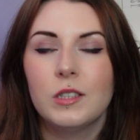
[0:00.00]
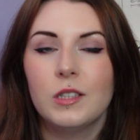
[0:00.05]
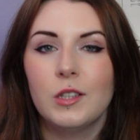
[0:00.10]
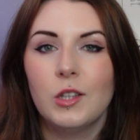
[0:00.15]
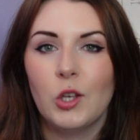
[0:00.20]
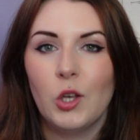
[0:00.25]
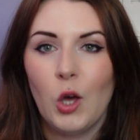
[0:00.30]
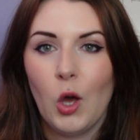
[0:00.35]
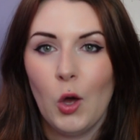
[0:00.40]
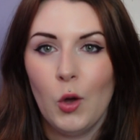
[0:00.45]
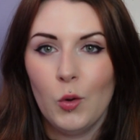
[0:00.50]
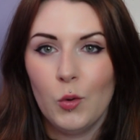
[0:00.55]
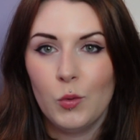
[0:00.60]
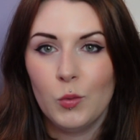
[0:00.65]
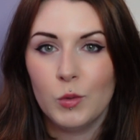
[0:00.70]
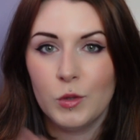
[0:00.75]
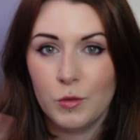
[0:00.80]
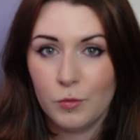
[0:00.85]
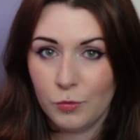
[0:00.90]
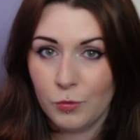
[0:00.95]
the code
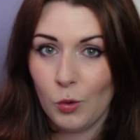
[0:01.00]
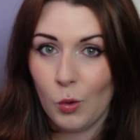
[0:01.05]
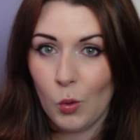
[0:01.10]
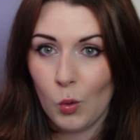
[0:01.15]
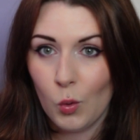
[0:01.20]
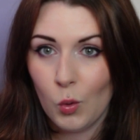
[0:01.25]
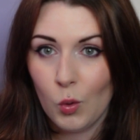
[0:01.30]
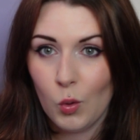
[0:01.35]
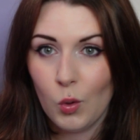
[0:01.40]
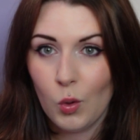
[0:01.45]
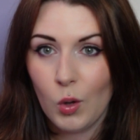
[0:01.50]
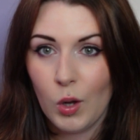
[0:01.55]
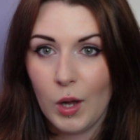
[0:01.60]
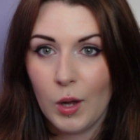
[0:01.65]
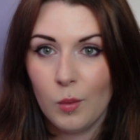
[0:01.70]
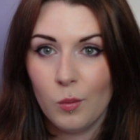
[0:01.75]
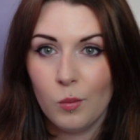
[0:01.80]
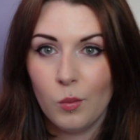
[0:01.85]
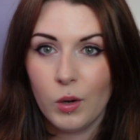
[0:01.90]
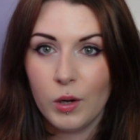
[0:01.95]
was for
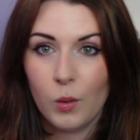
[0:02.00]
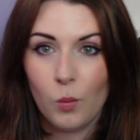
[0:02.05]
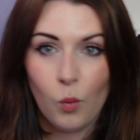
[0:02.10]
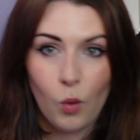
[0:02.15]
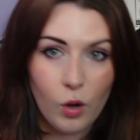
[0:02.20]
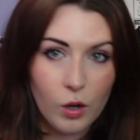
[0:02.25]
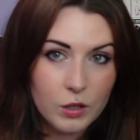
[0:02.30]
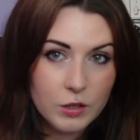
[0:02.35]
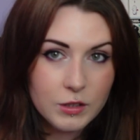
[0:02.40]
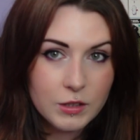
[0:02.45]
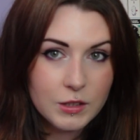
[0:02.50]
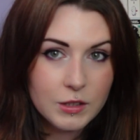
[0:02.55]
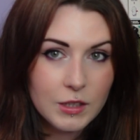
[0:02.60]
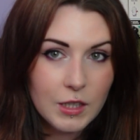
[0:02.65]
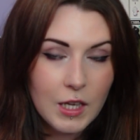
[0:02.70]
and what it was,